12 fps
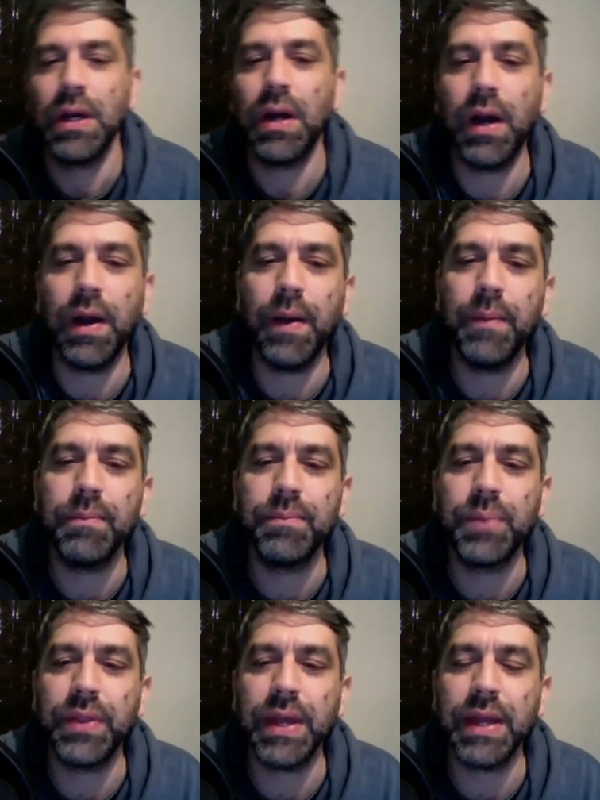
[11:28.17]
Um,
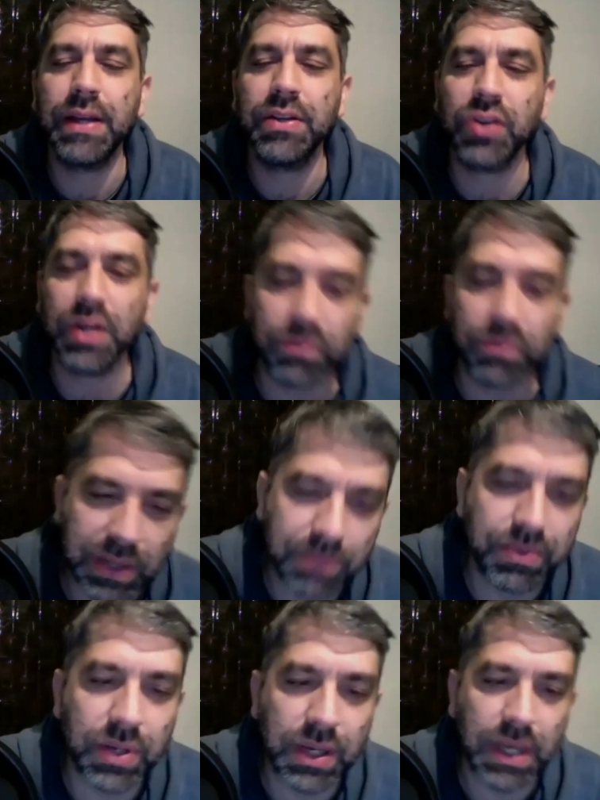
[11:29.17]
but they're trying to
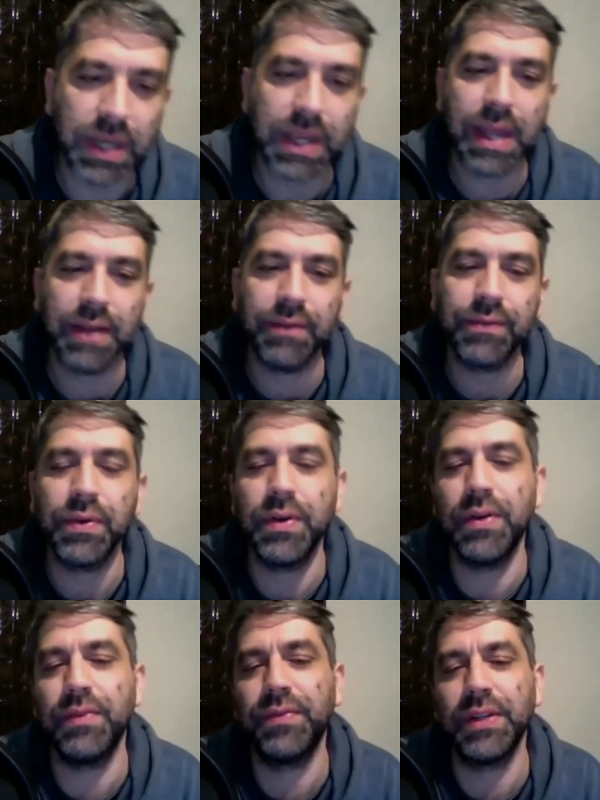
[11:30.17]
reboot it again
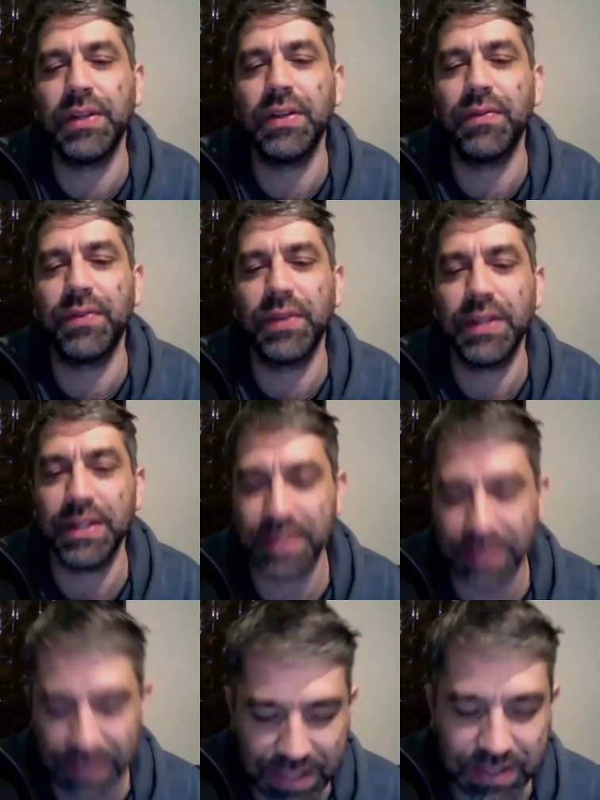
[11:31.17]
for for the for this
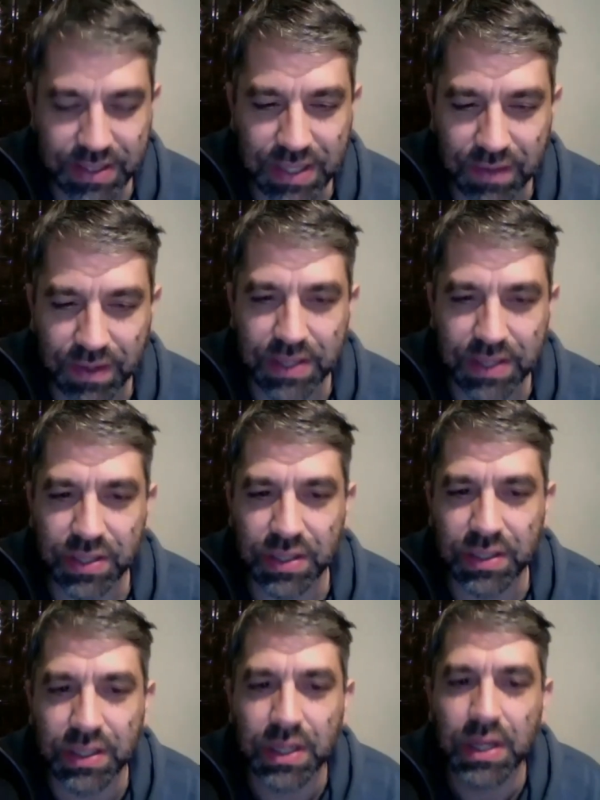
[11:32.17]
next generation.